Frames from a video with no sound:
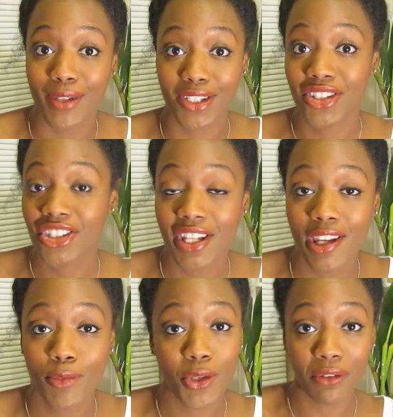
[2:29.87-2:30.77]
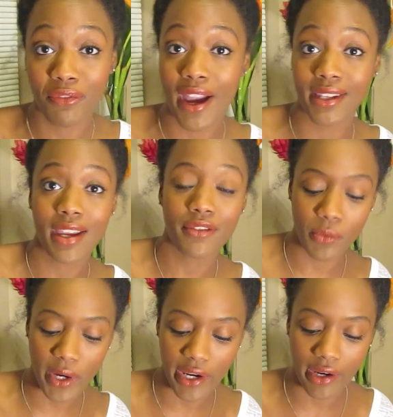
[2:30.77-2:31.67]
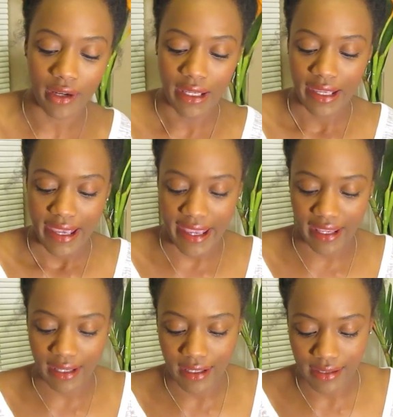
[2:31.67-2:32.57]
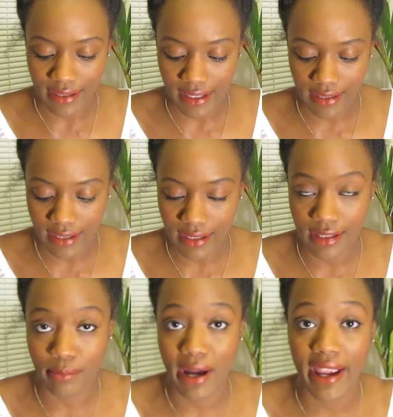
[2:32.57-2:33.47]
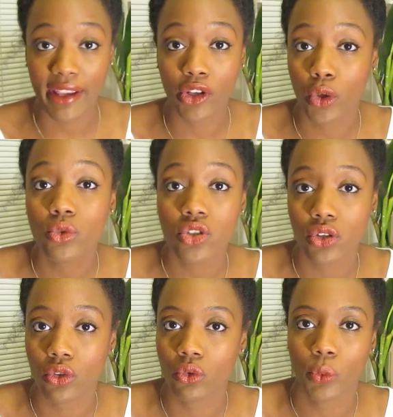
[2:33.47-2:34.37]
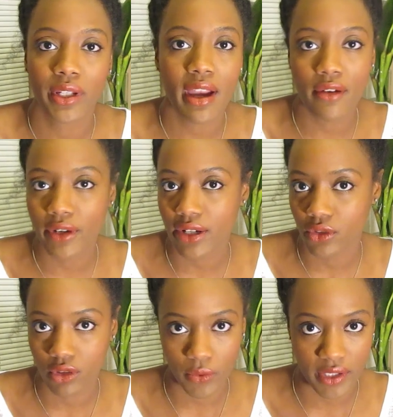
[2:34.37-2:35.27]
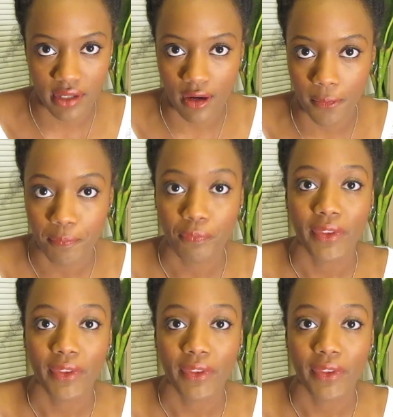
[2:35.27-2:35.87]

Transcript: It's cheap, you can find it everywhere, and it is my go-to whenever I do a twist out.